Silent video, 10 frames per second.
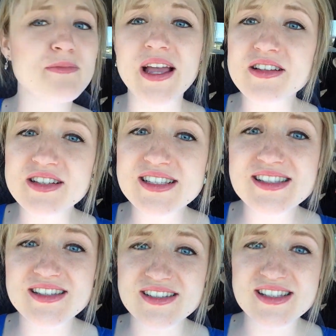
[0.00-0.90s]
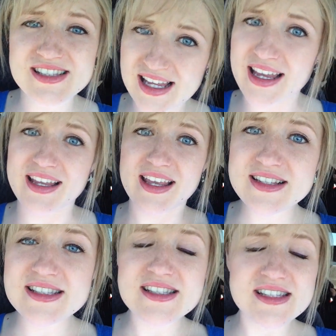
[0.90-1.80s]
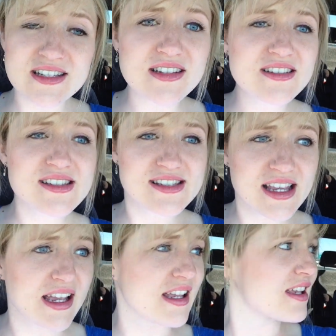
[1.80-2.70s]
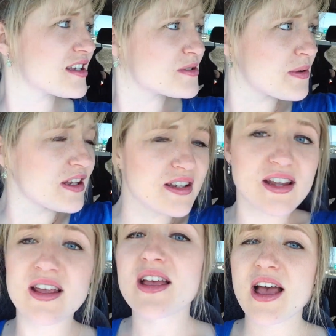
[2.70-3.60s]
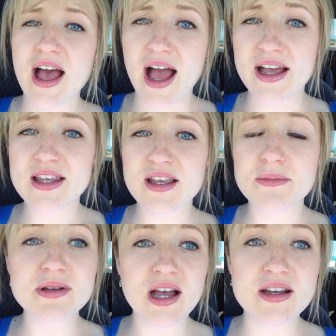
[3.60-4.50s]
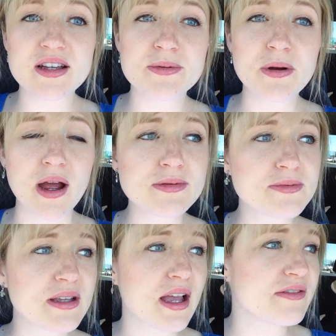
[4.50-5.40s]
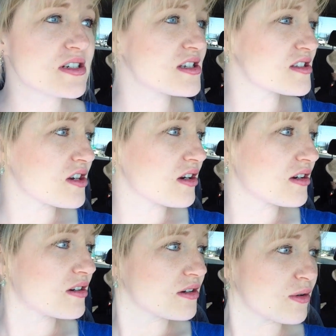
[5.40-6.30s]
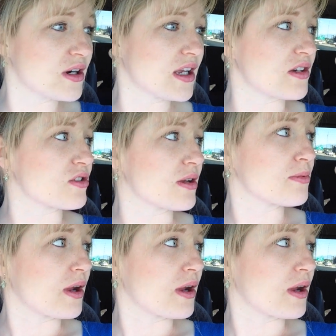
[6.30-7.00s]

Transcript: Michael is still sick. He's still sick. He's been hacking up gunk probably ever since our Oregon trip,